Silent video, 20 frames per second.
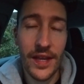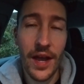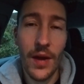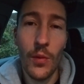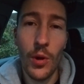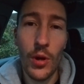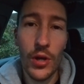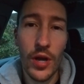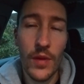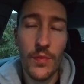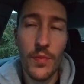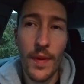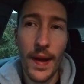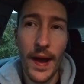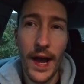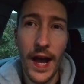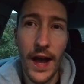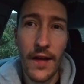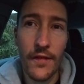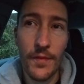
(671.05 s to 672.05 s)
I woke up about
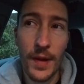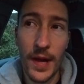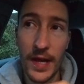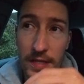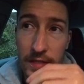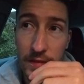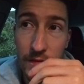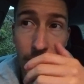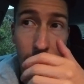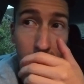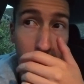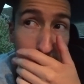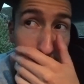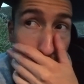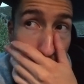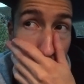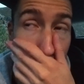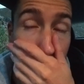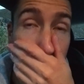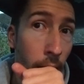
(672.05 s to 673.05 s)

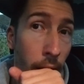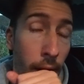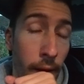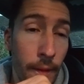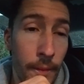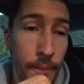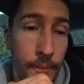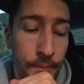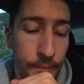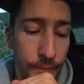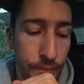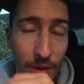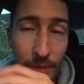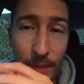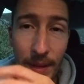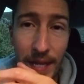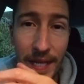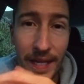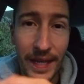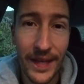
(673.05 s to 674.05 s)
5:30. I
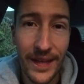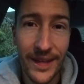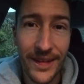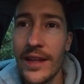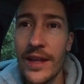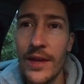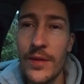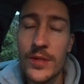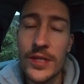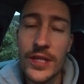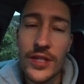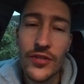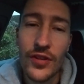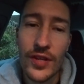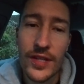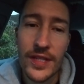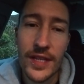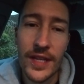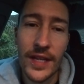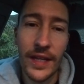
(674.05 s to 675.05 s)
made it. It was
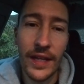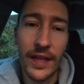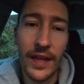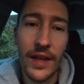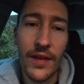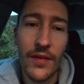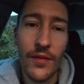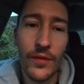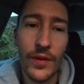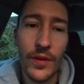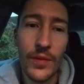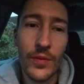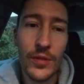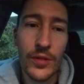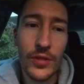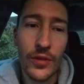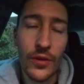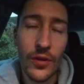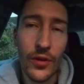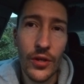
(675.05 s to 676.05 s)
interesting. It was
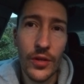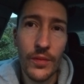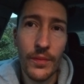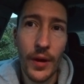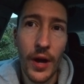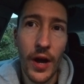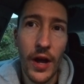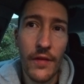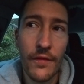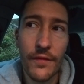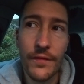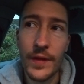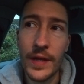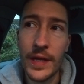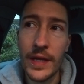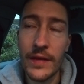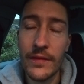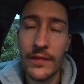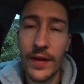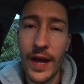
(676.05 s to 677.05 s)
good, but I
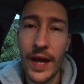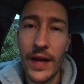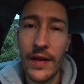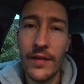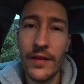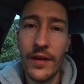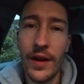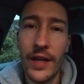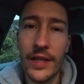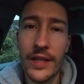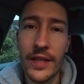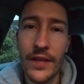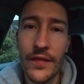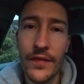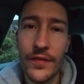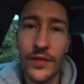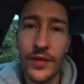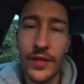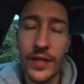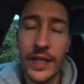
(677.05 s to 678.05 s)
think that I
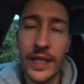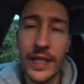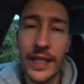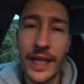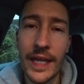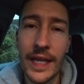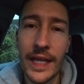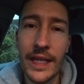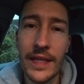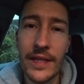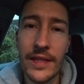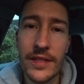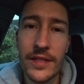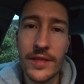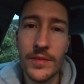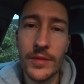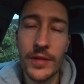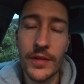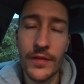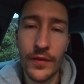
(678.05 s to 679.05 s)
definitely need
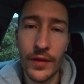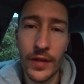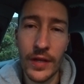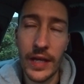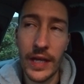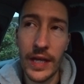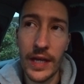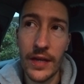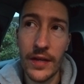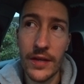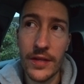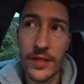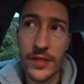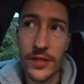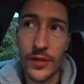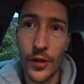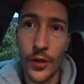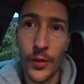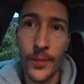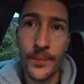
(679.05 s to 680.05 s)
some different gear.
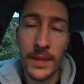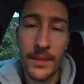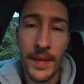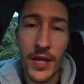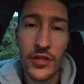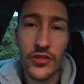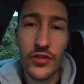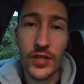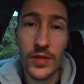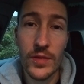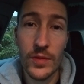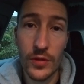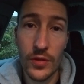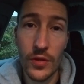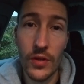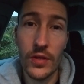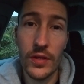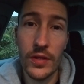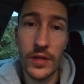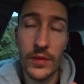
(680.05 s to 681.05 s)
So the mattress was
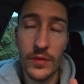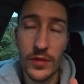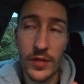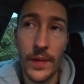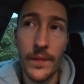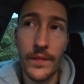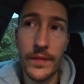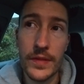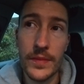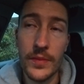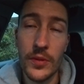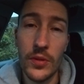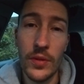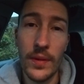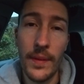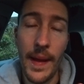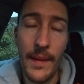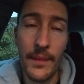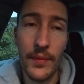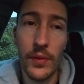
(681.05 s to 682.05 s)
good. It was comfortable.
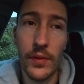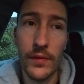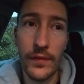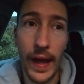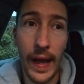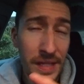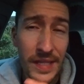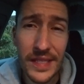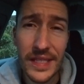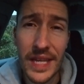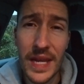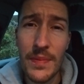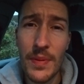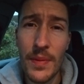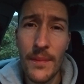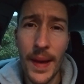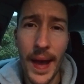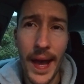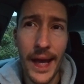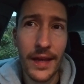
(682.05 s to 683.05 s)
I'm happy with that. The
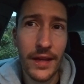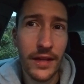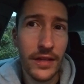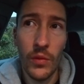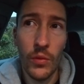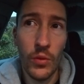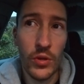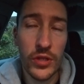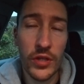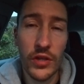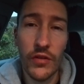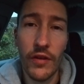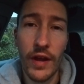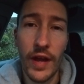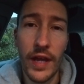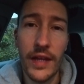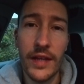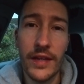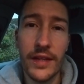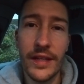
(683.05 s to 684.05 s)
sleeping bag wasn't
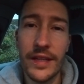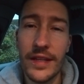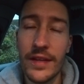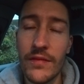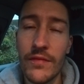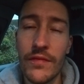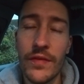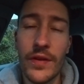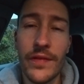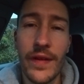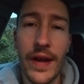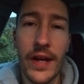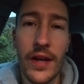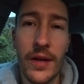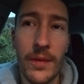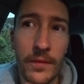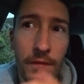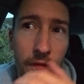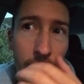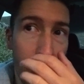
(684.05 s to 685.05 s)
great. It didn't feel that
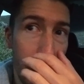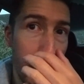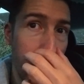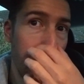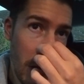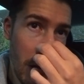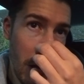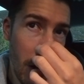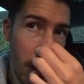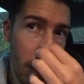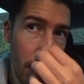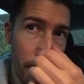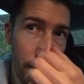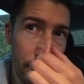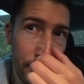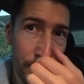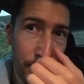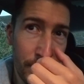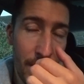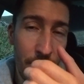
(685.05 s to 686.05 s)
comfy.
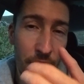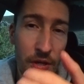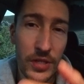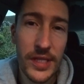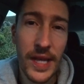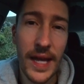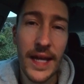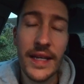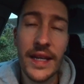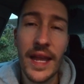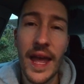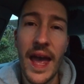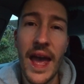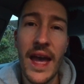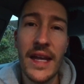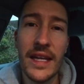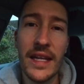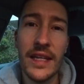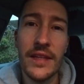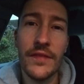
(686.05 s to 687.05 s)
And because I hadn't
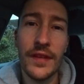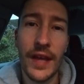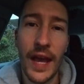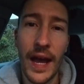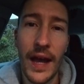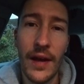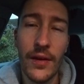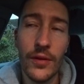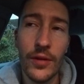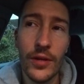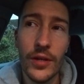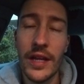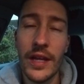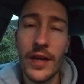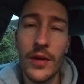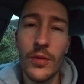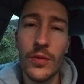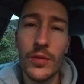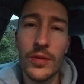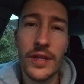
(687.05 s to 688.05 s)
aired anything out, it
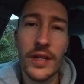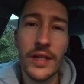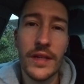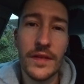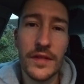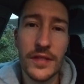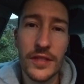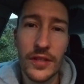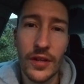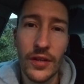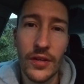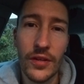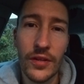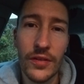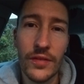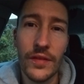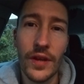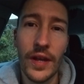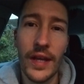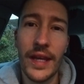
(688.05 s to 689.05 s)
always kind of stunk
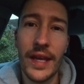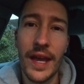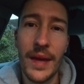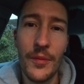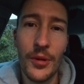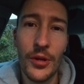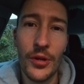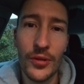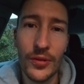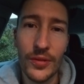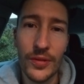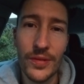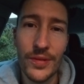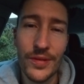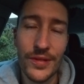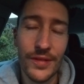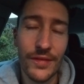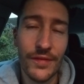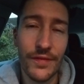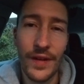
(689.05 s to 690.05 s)
of like
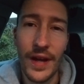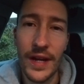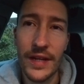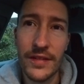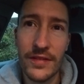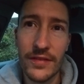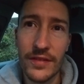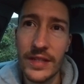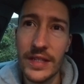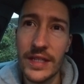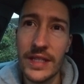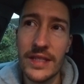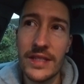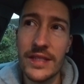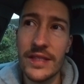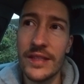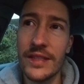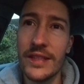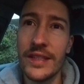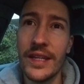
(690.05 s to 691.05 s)
chemicals and factories
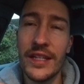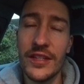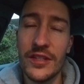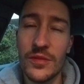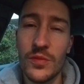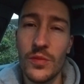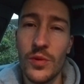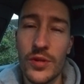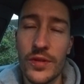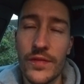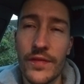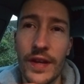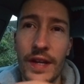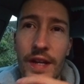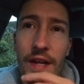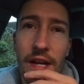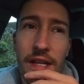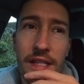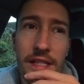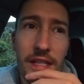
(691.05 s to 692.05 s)
and just wasn't very
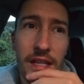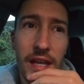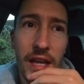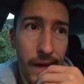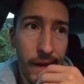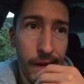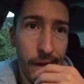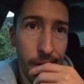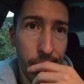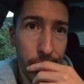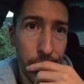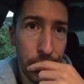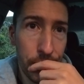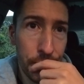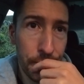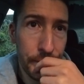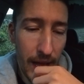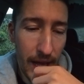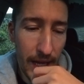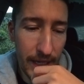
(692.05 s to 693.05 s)
nice. And
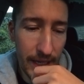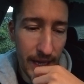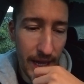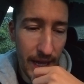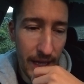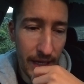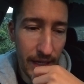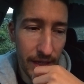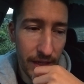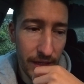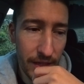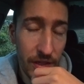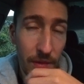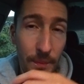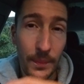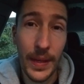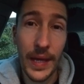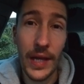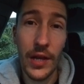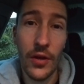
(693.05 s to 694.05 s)
then the
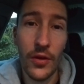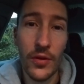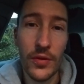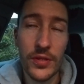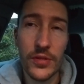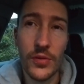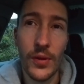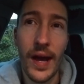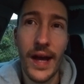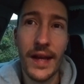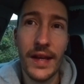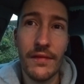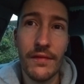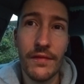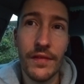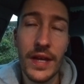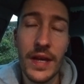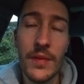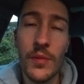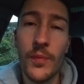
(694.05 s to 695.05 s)
pillows. So I had
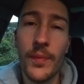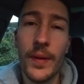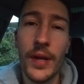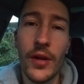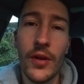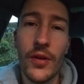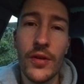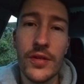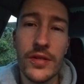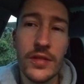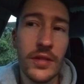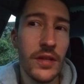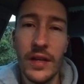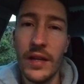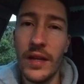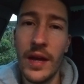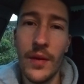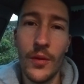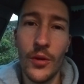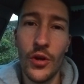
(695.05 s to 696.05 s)
inflatable pillows.
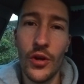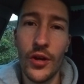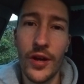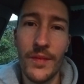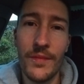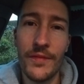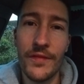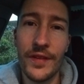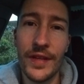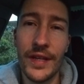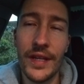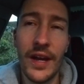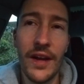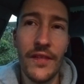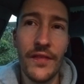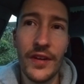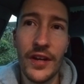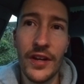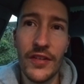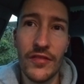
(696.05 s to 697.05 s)
They were not comfy. I
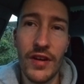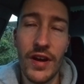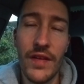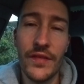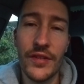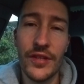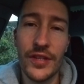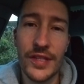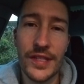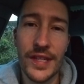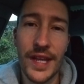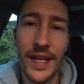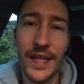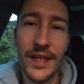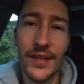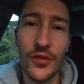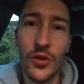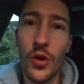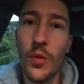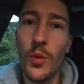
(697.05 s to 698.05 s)
think I'd rather just take
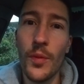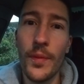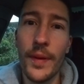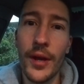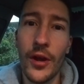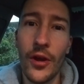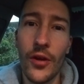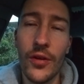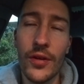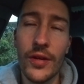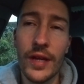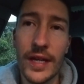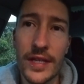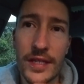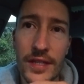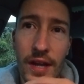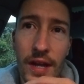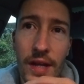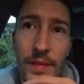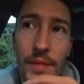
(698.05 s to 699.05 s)
a normal pillow next
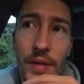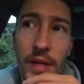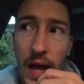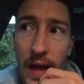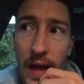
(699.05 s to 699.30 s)
time.